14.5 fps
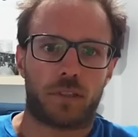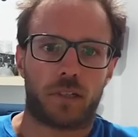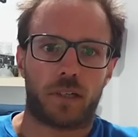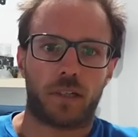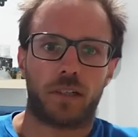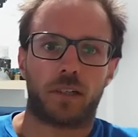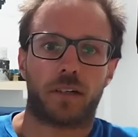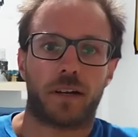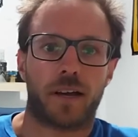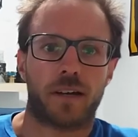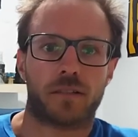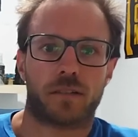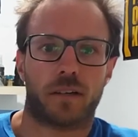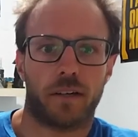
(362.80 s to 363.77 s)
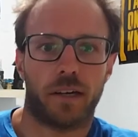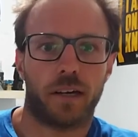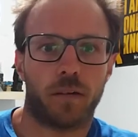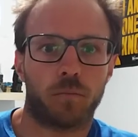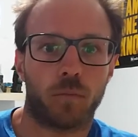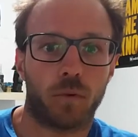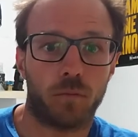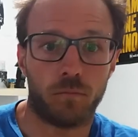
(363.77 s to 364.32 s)
tired as I
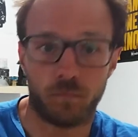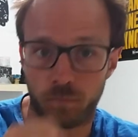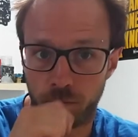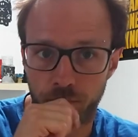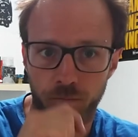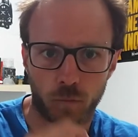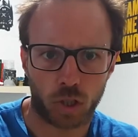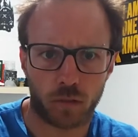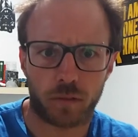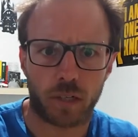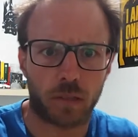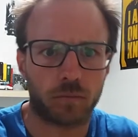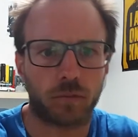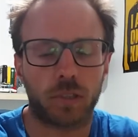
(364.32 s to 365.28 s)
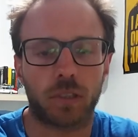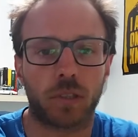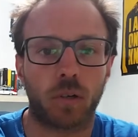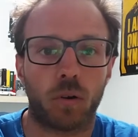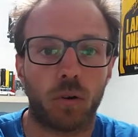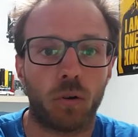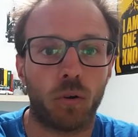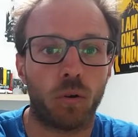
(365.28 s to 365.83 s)
am of counting
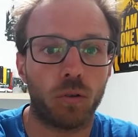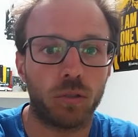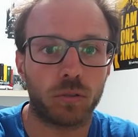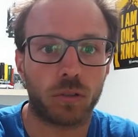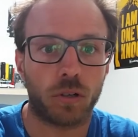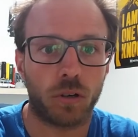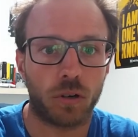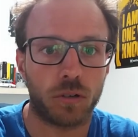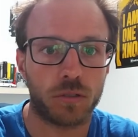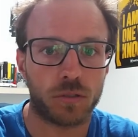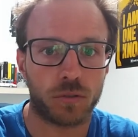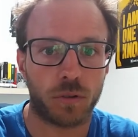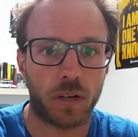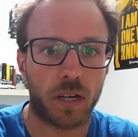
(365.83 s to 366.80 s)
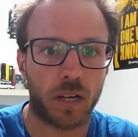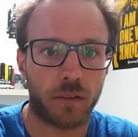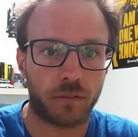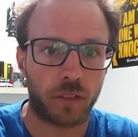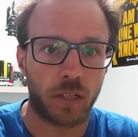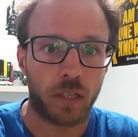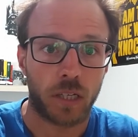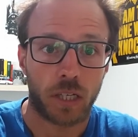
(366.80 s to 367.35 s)
all your coins you have
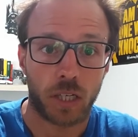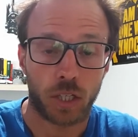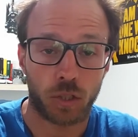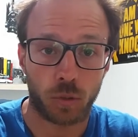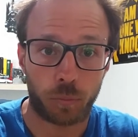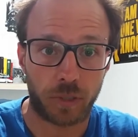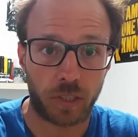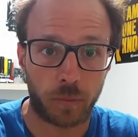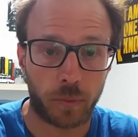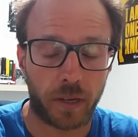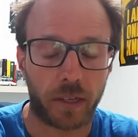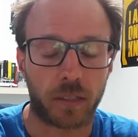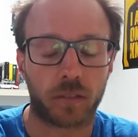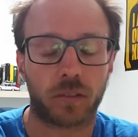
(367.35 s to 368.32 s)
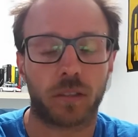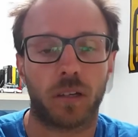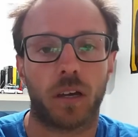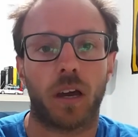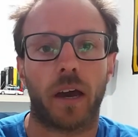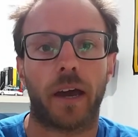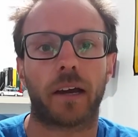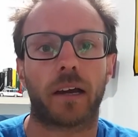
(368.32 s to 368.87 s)
left in your piggy banks
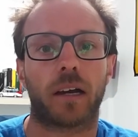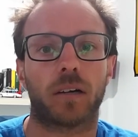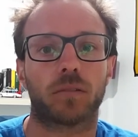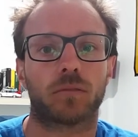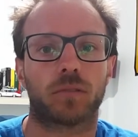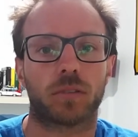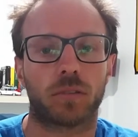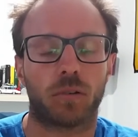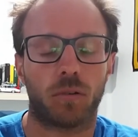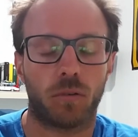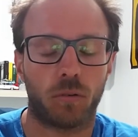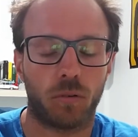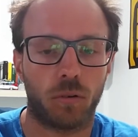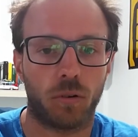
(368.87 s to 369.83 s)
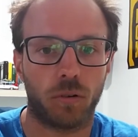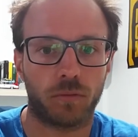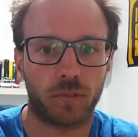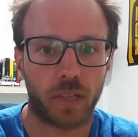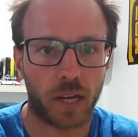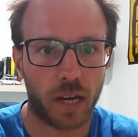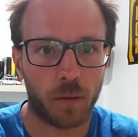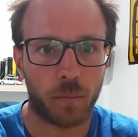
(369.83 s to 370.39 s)
and counting all of
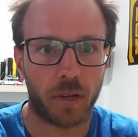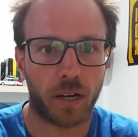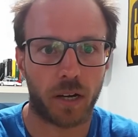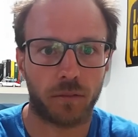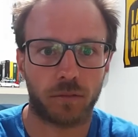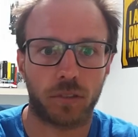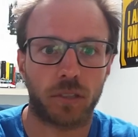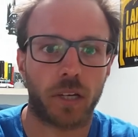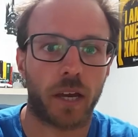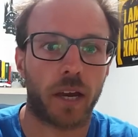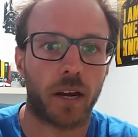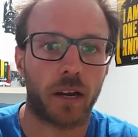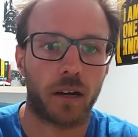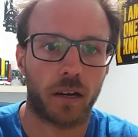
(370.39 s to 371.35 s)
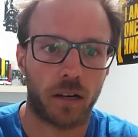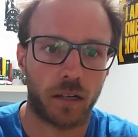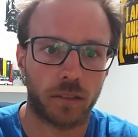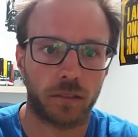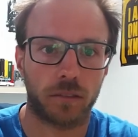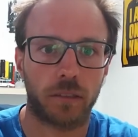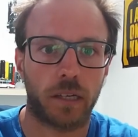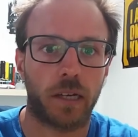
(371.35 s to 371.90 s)
them and after that
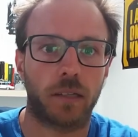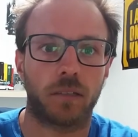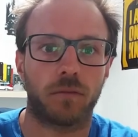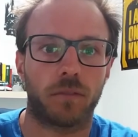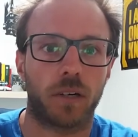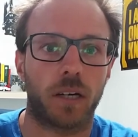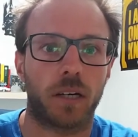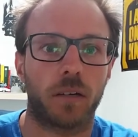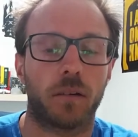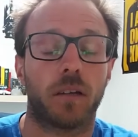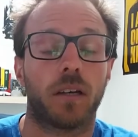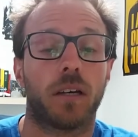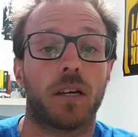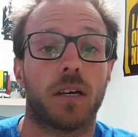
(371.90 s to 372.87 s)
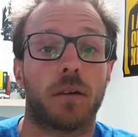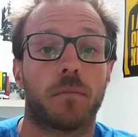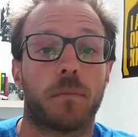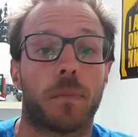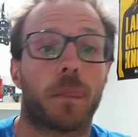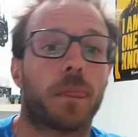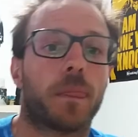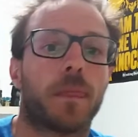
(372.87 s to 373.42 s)
adding them divided.
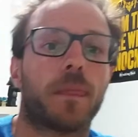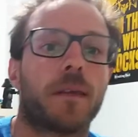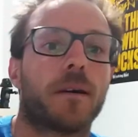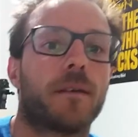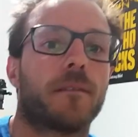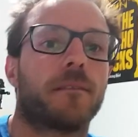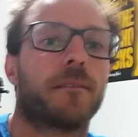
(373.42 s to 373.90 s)
No.